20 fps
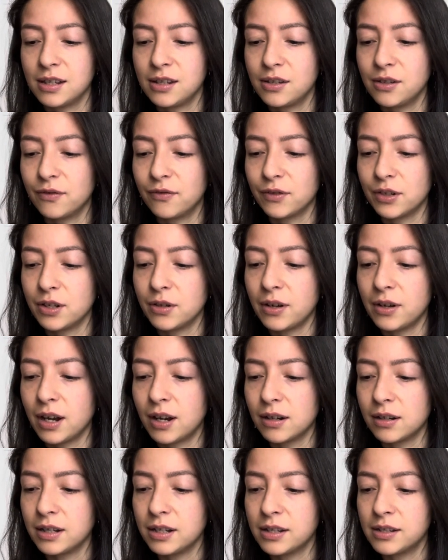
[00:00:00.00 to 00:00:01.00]
do for you,
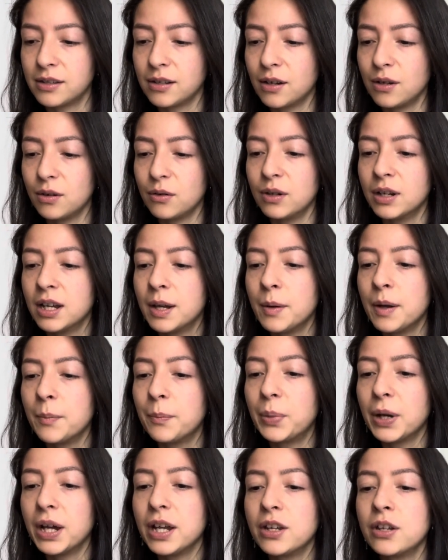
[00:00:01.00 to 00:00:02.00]
Aries. So,
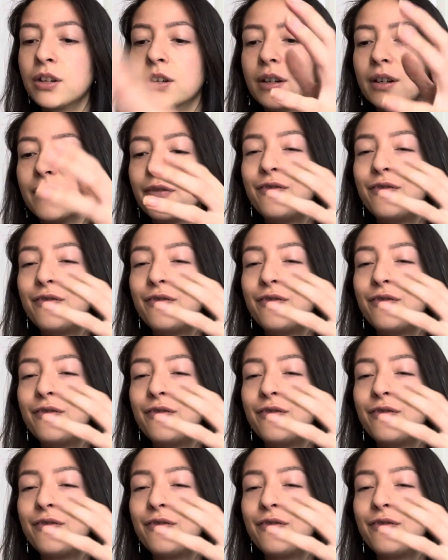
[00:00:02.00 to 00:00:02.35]
but your